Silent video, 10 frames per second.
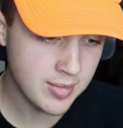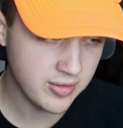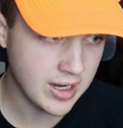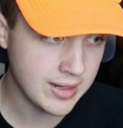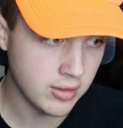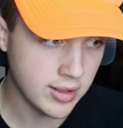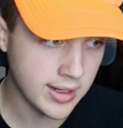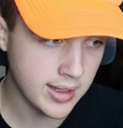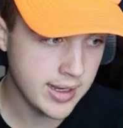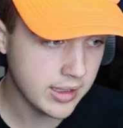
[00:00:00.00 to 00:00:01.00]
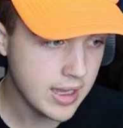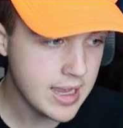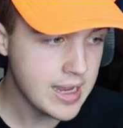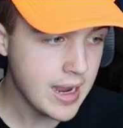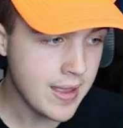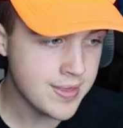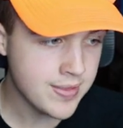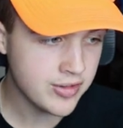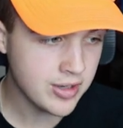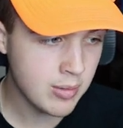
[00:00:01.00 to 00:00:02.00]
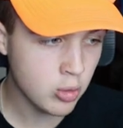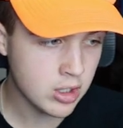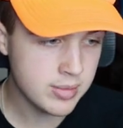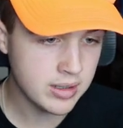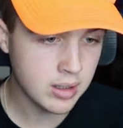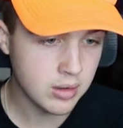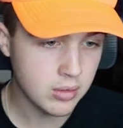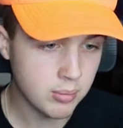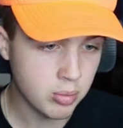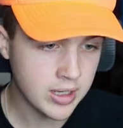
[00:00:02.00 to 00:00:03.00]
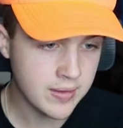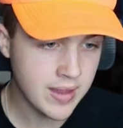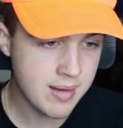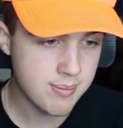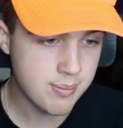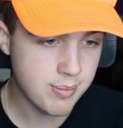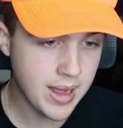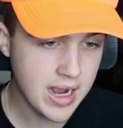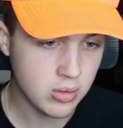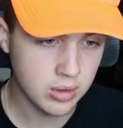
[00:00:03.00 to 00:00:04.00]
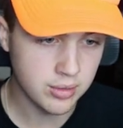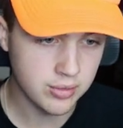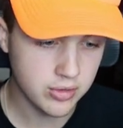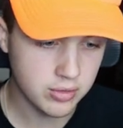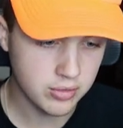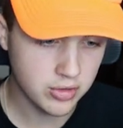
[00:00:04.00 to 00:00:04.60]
That's kind of the look I like. And then this time we're going to be bringing that backwards.